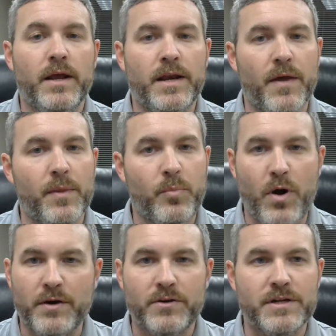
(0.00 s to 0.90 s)
Now, the
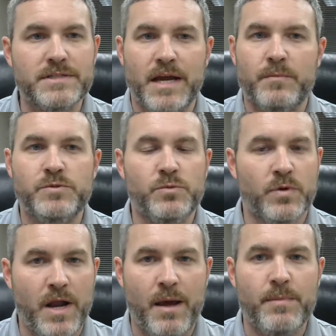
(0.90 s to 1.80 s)
proctored exams, you
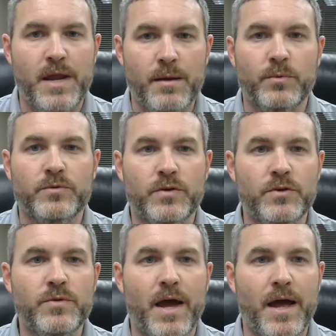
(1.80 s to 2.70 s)
will not be able to
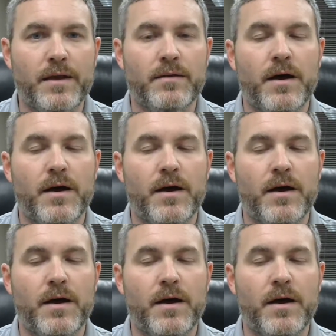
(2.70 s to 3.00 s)
do that,